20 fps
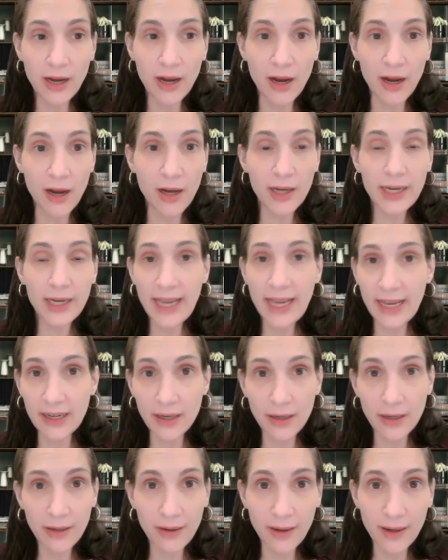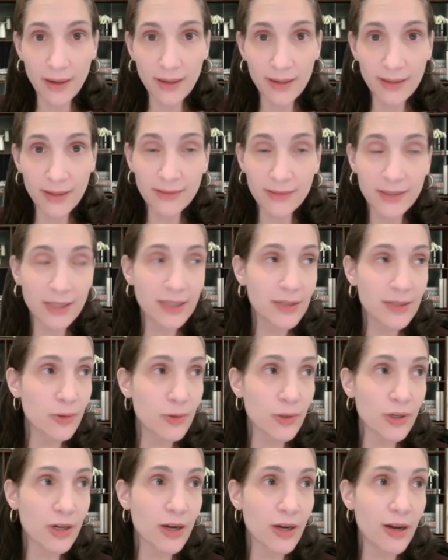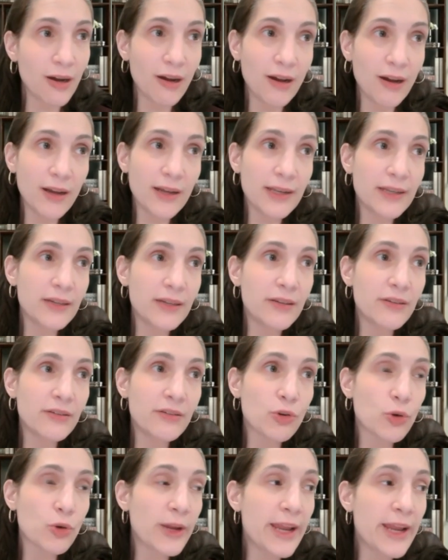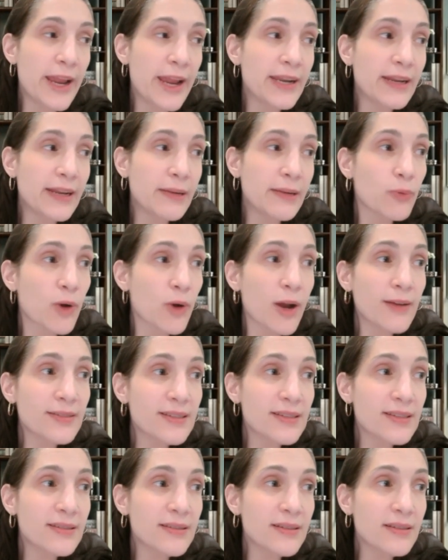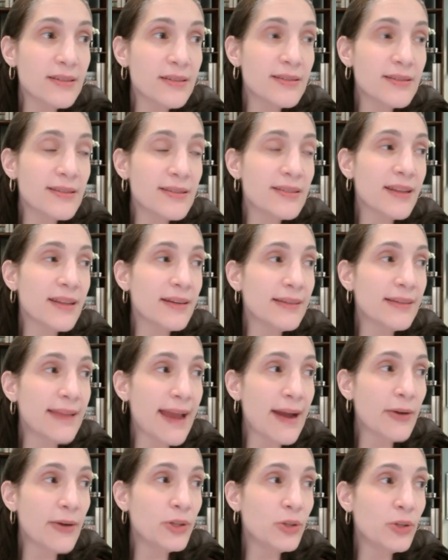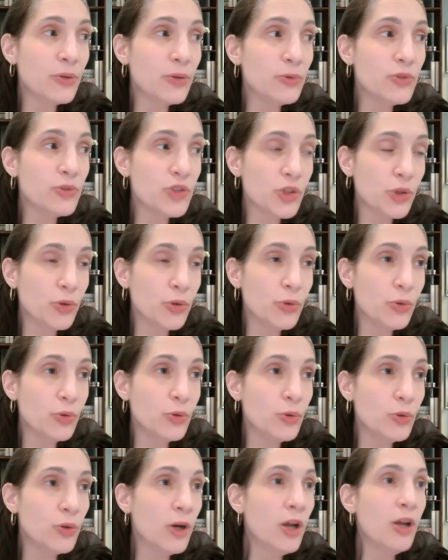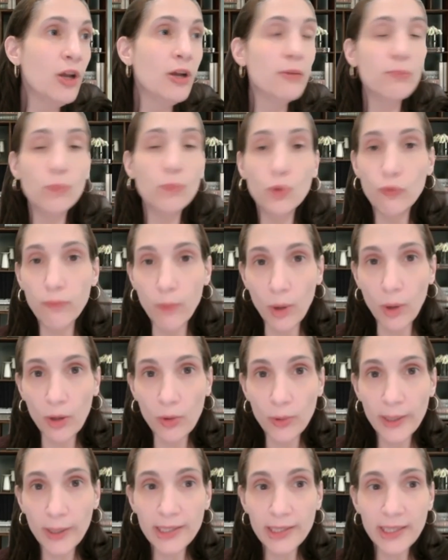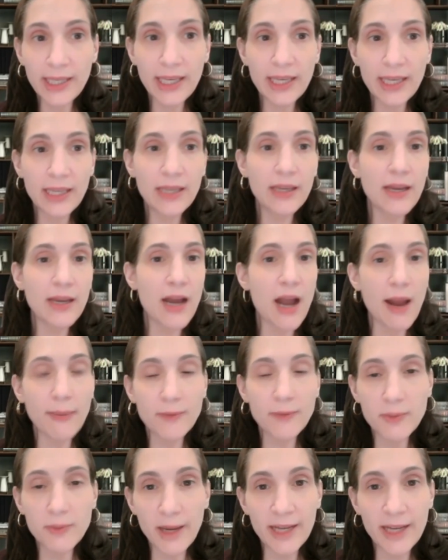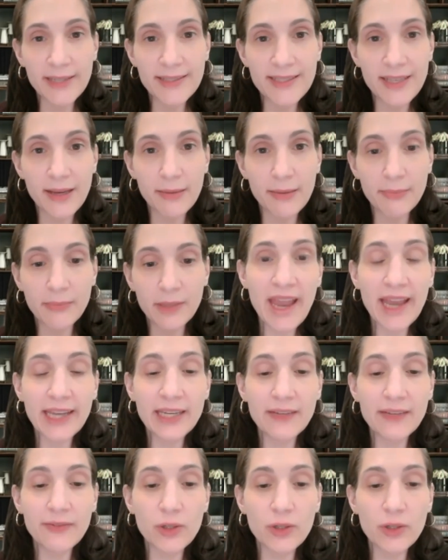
on NRR or on creating processes that allow you to move more quickly, optimize them, any of